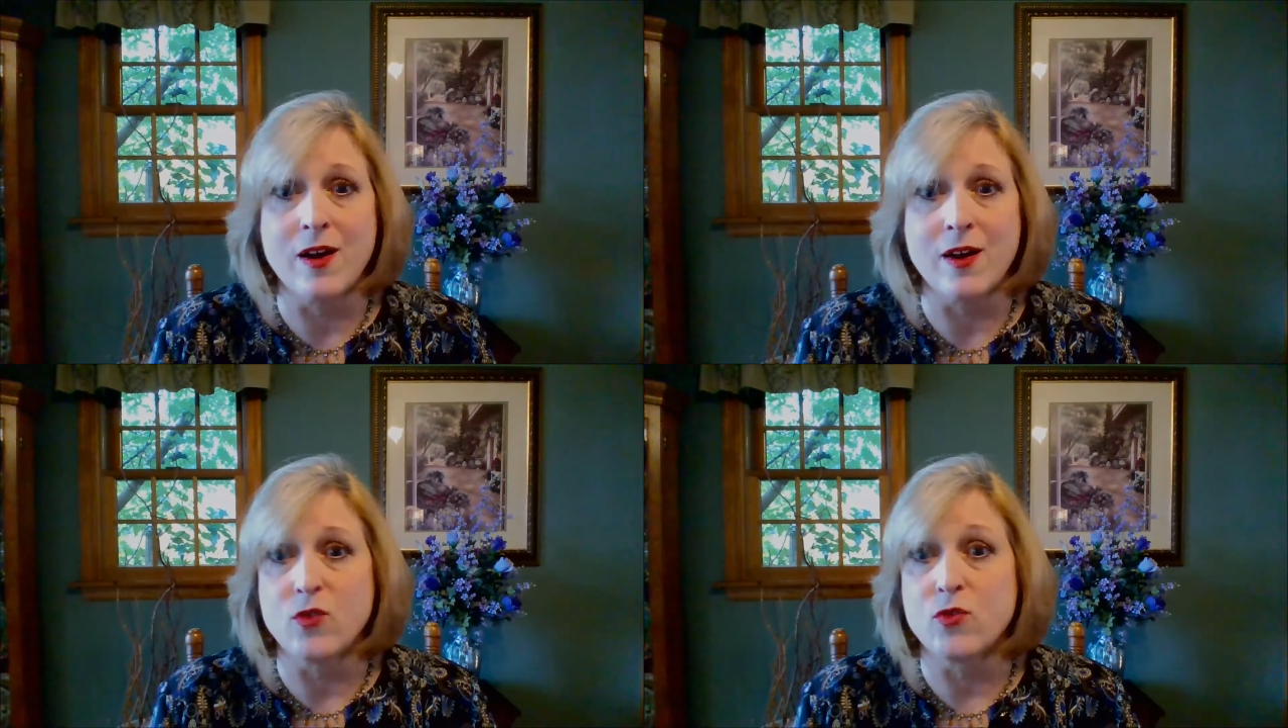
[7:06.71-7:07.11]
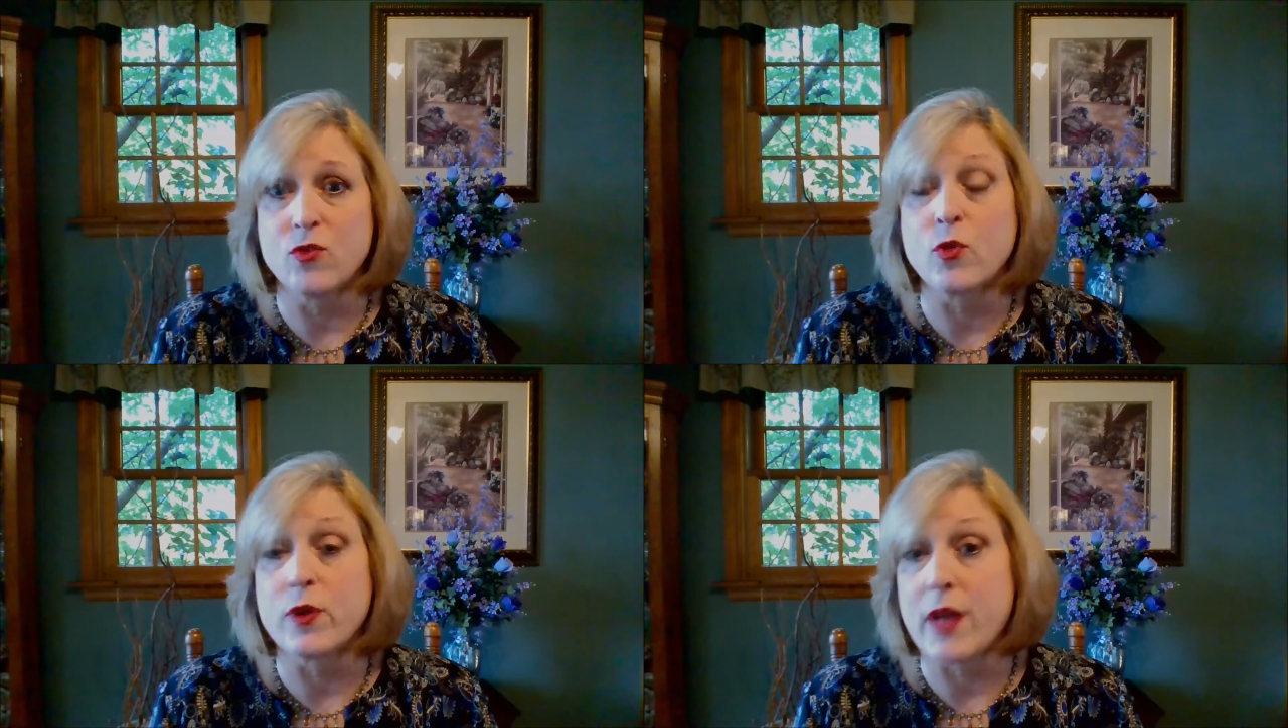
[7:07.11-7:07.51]
go to
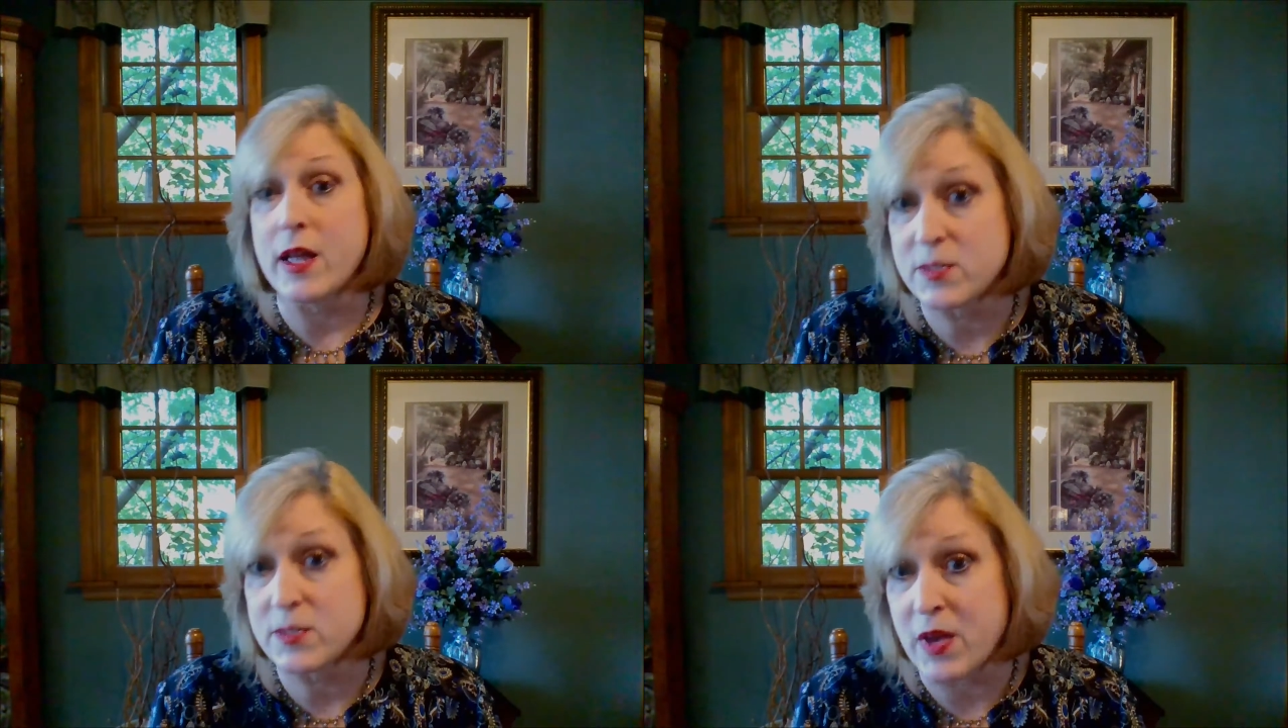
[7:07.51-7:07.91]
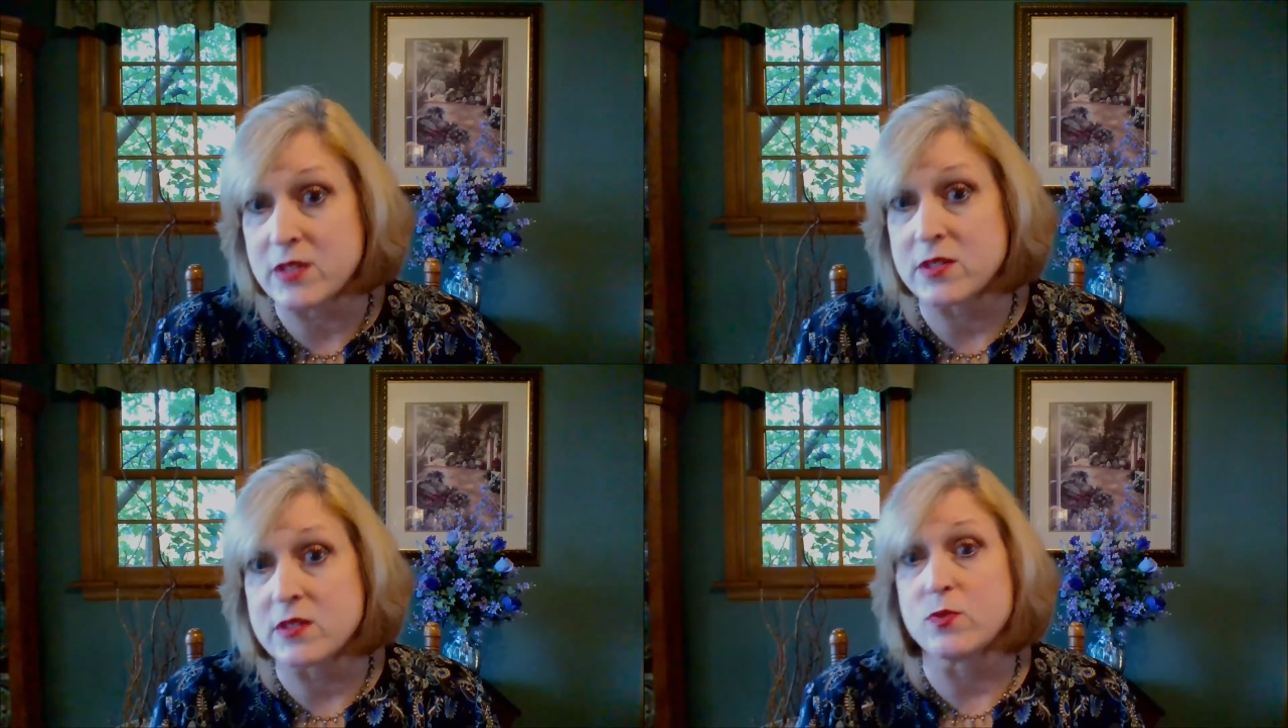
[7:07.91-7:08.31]

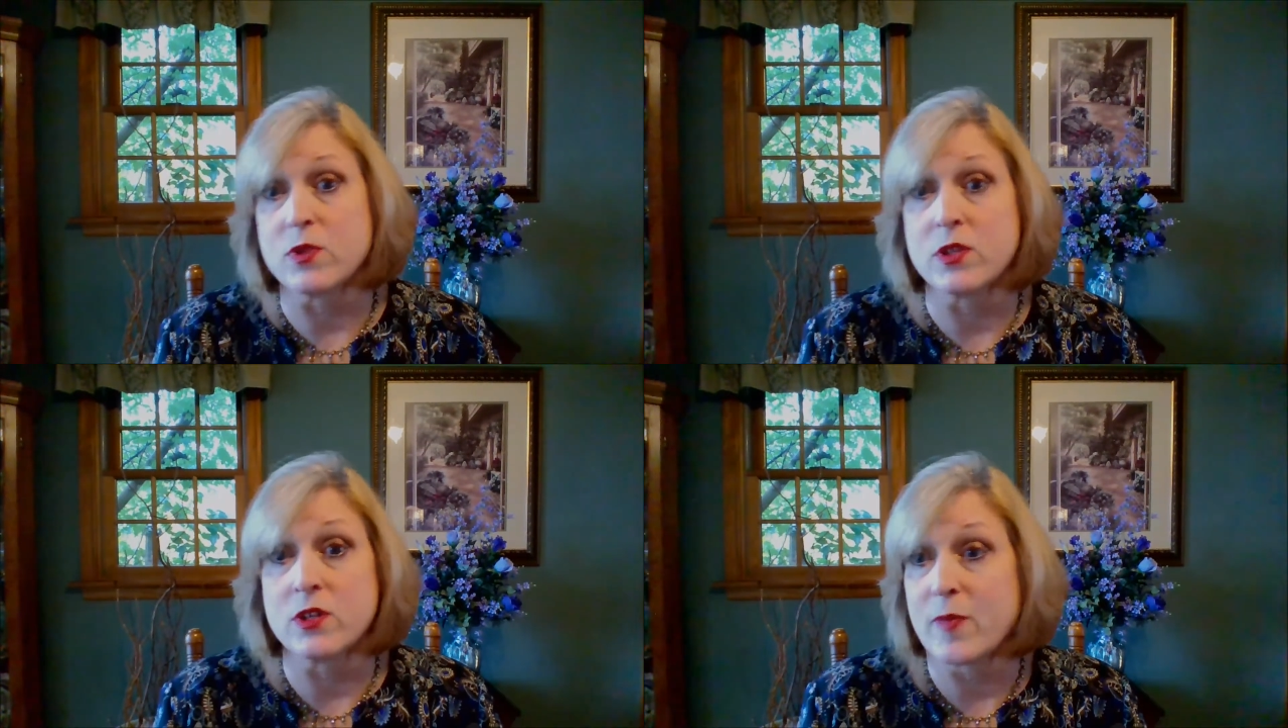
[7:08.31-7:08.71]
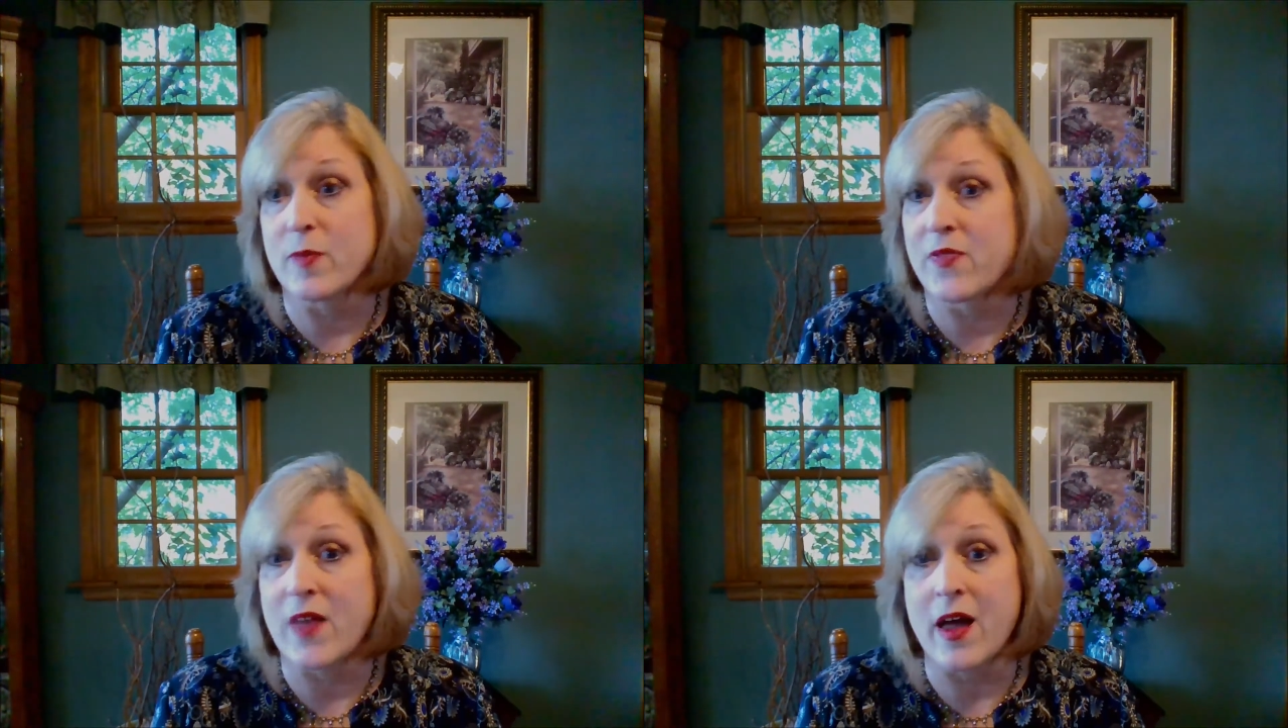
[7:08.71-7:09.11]
CreateSpace is really good
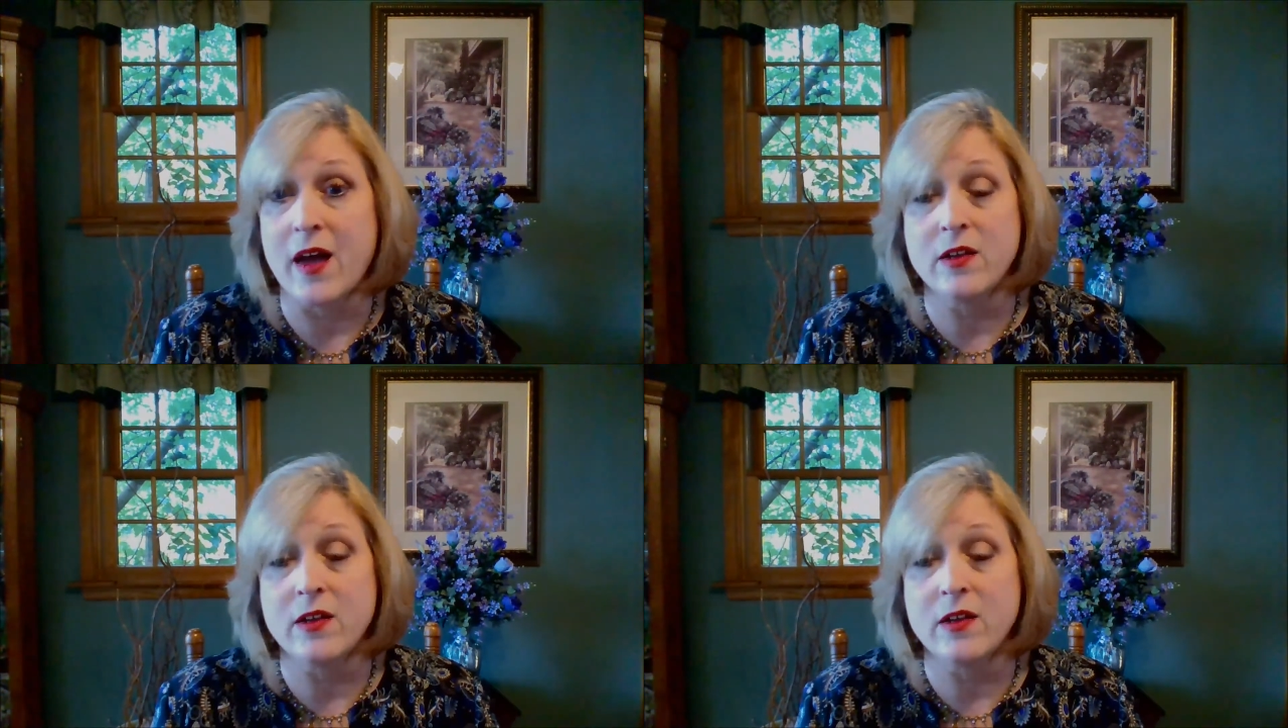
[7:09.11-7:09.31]
about that,